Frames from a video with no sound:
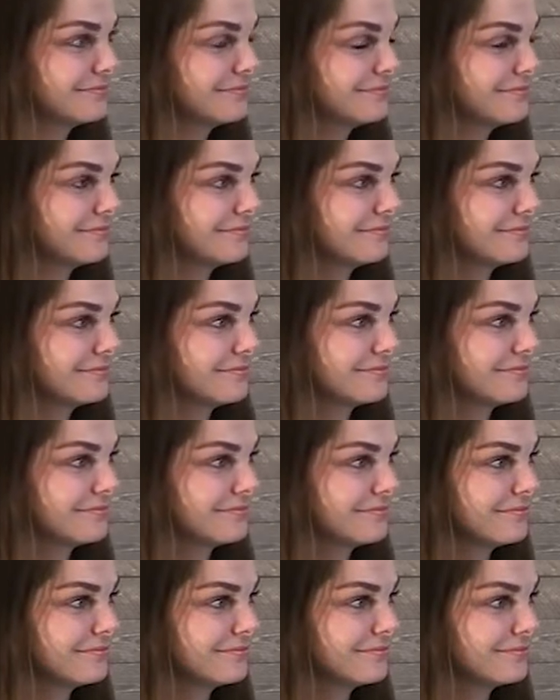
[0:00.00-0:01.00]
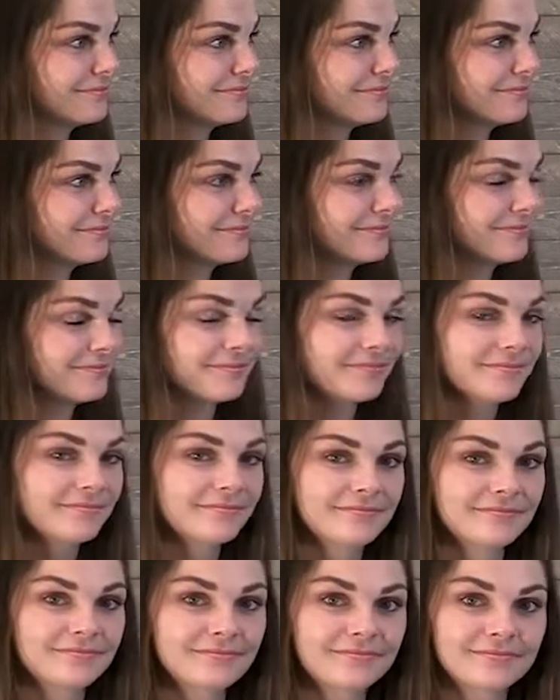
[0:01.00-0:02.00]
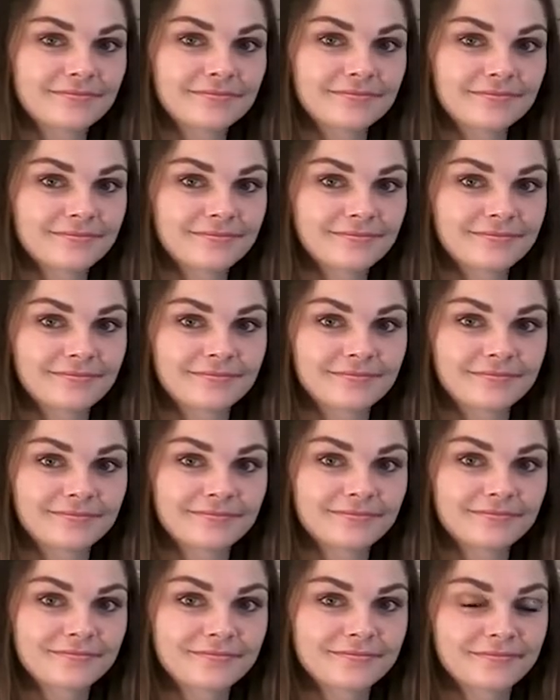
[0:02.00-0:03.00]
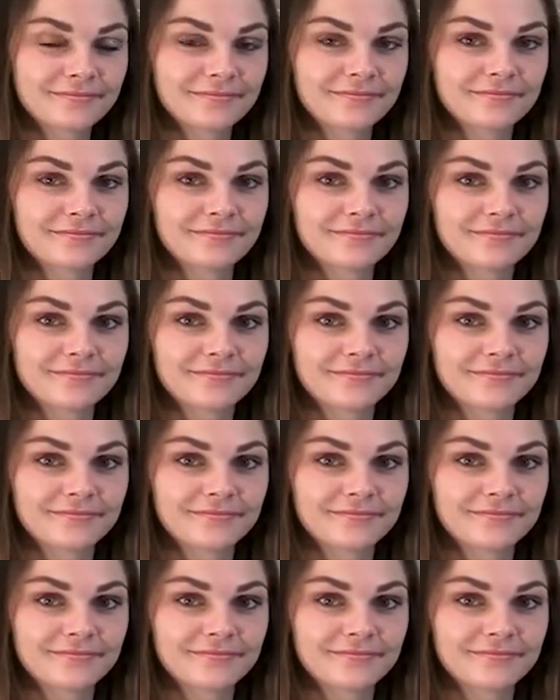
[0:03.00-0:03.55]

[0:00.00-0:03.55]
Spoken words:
No words are spoken by the person on screen.